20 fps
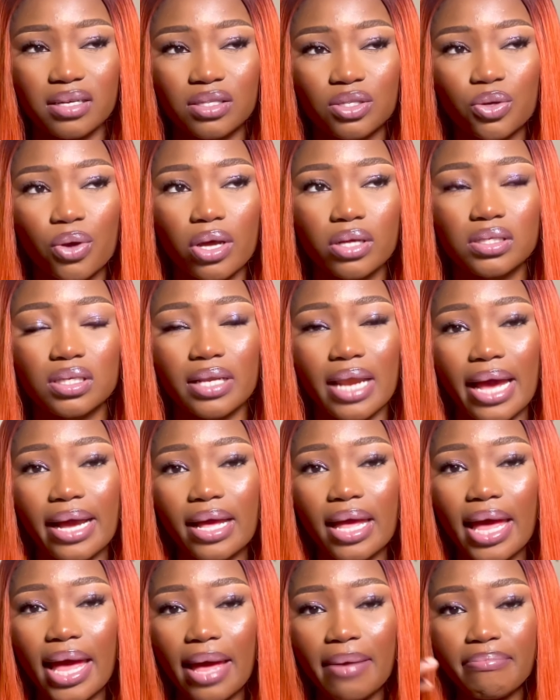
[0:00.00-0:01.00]
it's going to
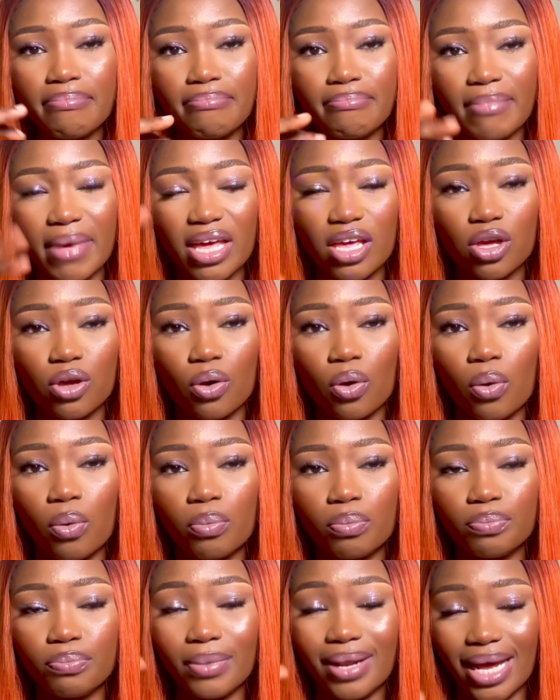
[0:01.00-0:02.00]
like make
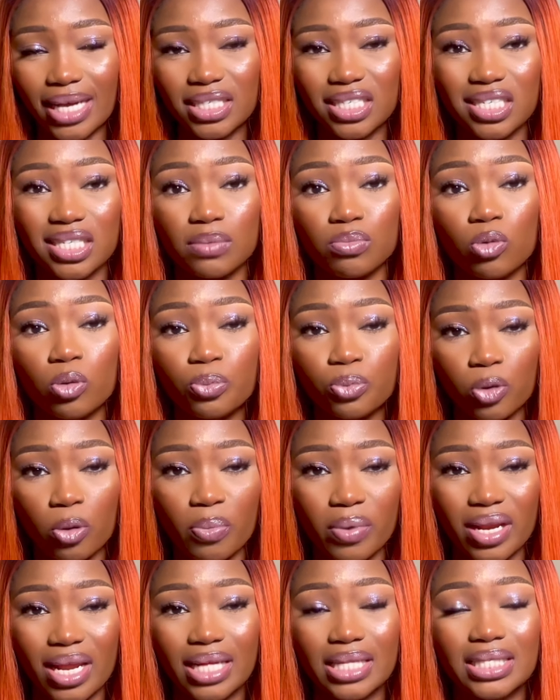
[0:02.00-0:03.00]
your lashes more
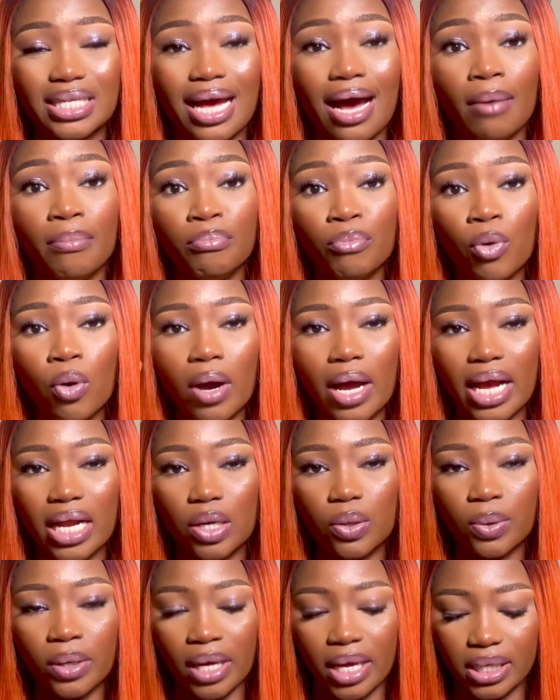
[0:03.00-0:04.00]
prominent and more
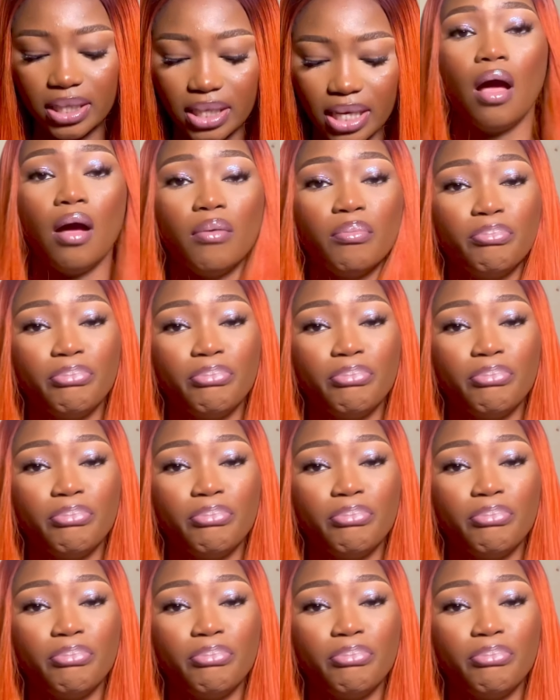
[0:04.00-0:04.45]
elongated.